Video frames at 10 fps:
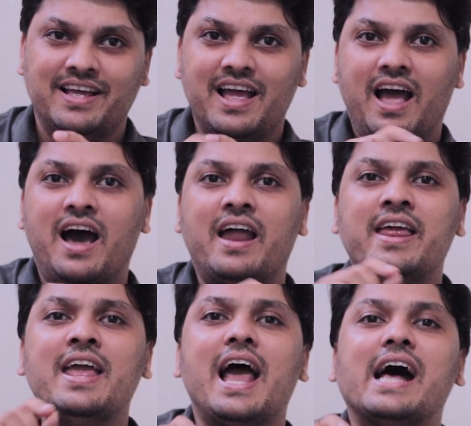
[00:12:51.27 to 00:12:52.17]

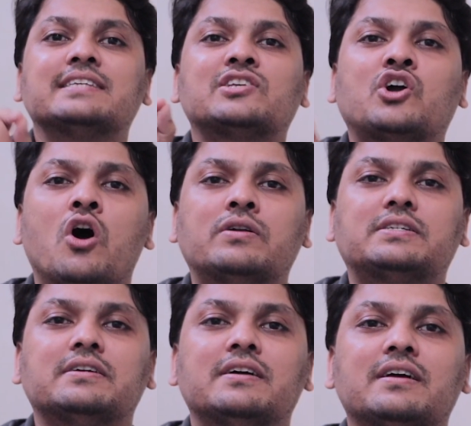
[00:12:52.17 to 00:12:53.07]
Hari has
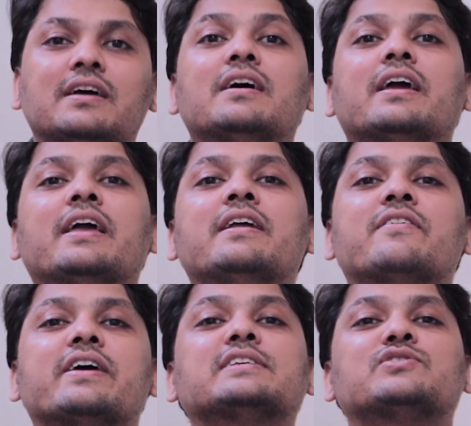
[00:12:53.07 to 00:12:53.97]
cooked in a
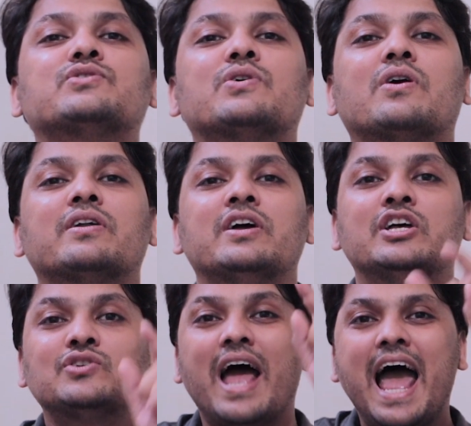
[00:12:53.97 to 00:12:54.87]
restaurant.
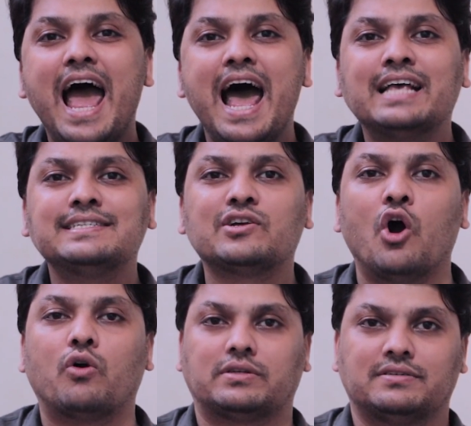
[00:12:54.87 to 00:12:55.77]
So, has
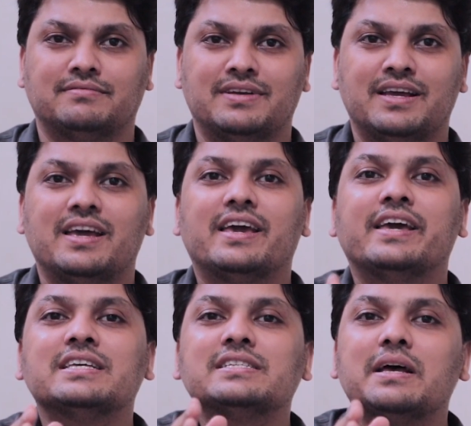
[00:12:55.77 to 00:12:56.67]
cooked
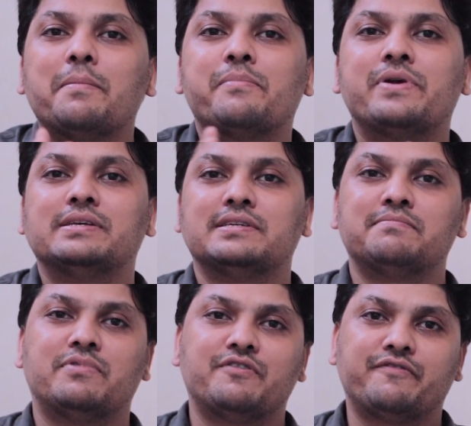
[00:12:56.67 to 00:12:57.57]
is
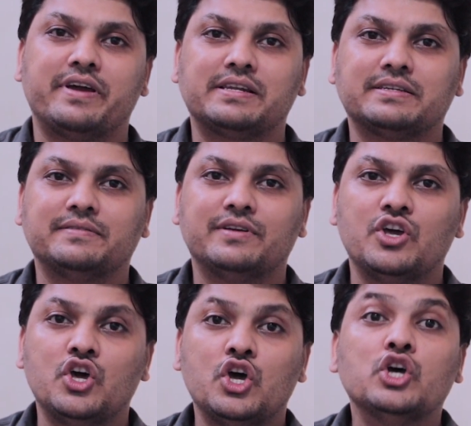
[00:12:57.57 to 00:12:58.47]
present perfect.
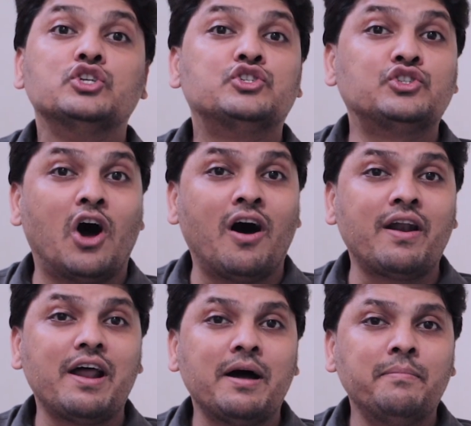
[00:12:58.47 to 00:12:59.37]

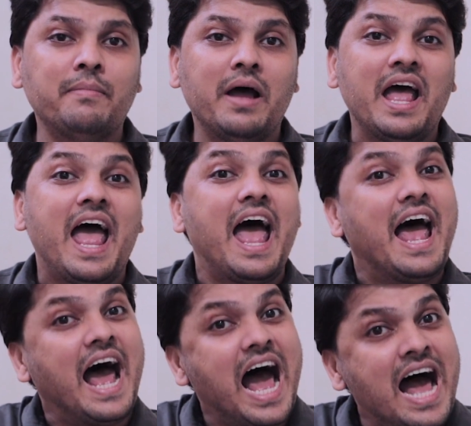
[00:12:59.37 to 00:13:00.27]
Saurabh
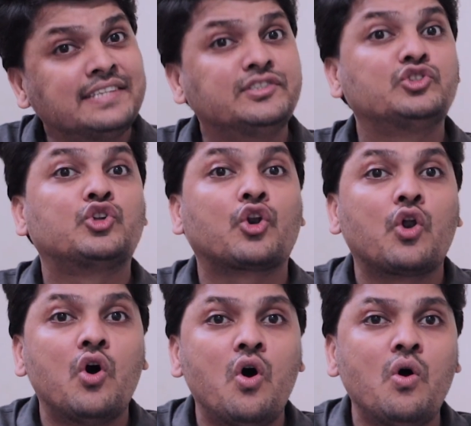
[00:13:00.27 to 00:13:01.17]
has
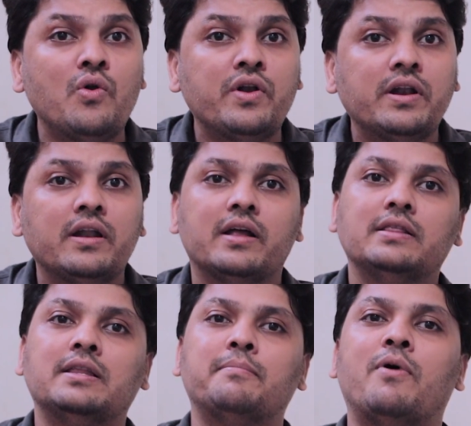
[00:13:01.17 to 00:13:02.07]
thrown
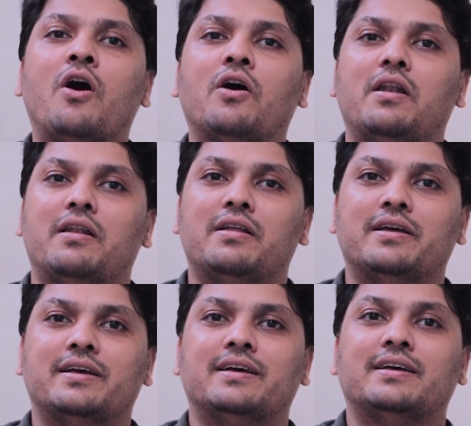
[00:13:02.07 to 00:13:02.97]
the ball.
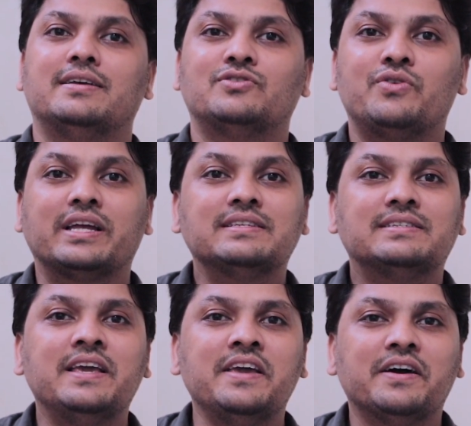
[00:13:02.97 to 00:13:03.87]
So, you can
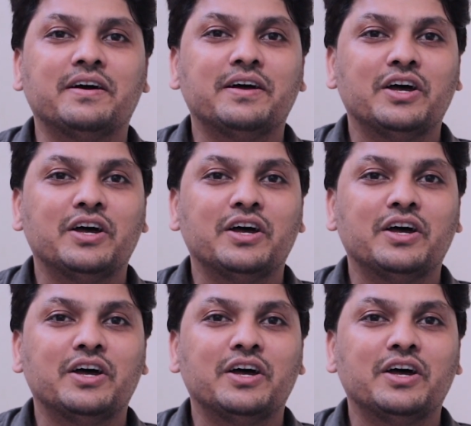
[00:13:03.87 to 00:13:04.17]
see here,